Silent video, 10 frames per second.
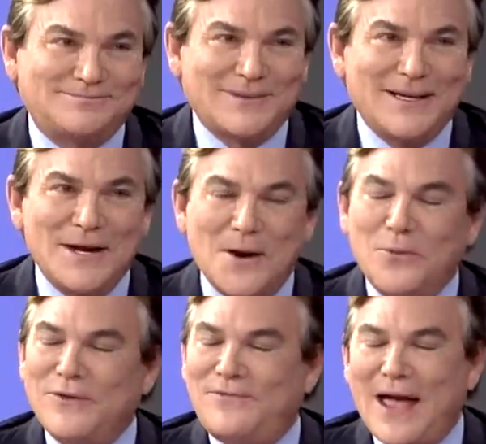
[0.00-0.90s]
Okay. You know,
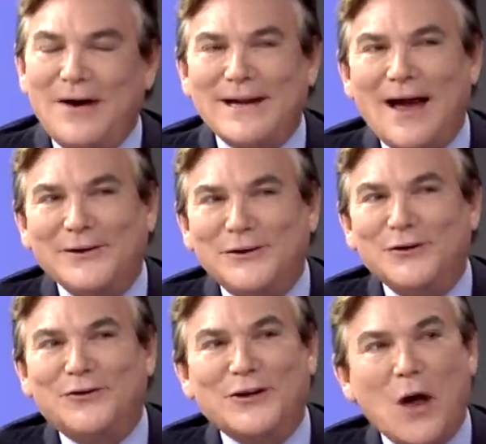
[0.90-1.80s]
we found out
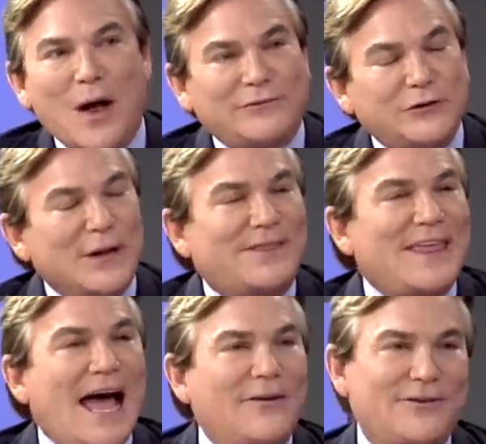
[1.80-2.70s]
years ago after doing
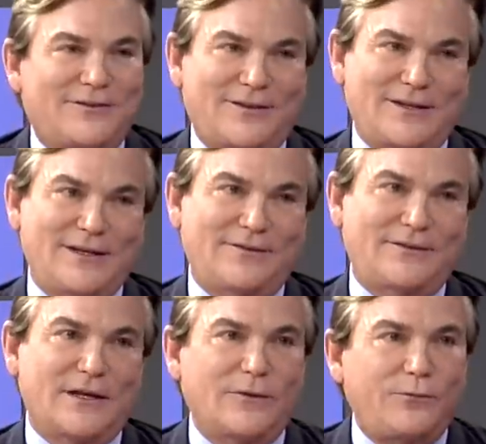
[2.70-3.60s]
thousands of these
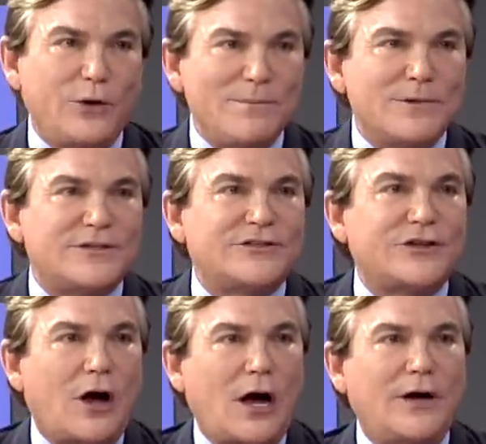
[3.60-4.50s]
that if we
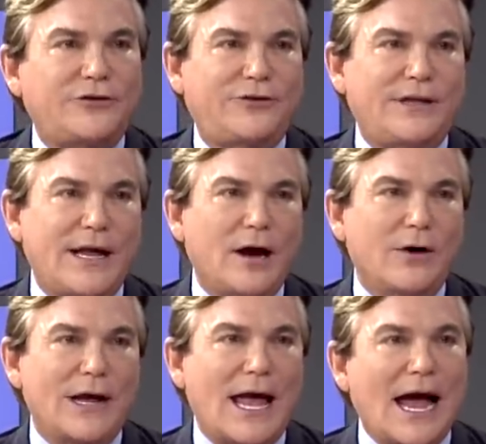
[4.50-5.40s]
massaged the
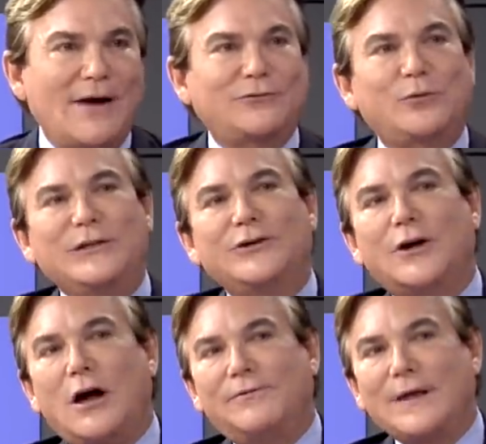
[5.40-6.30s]
area after we took
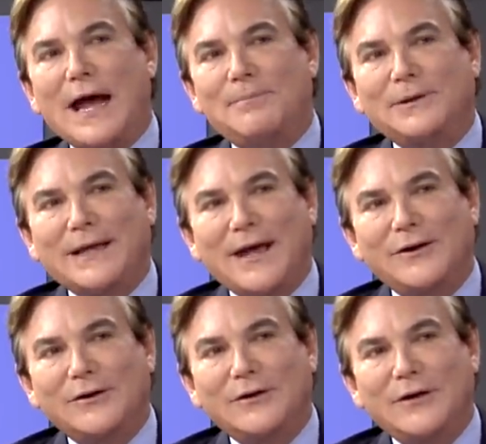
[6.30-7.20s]
off the
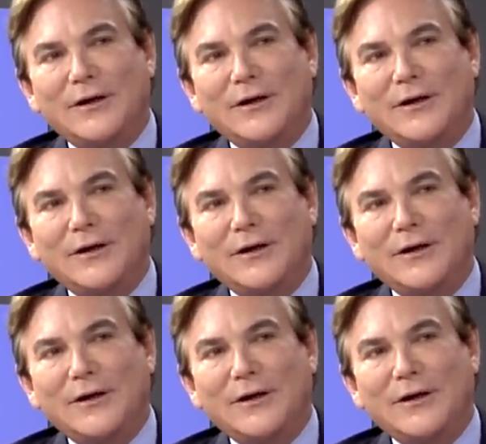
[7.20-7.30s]
applicator,